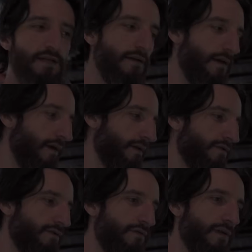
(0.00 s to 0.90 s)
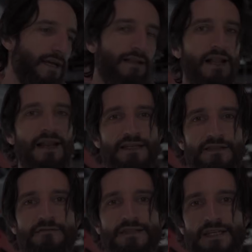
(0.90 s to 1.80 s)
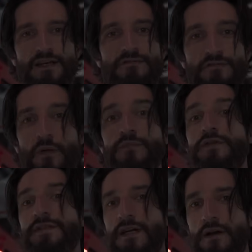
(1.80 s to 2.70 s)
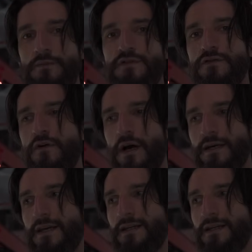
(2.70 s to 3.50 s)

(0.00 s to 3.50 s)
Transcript: to get less fatigue from the setup, so I can get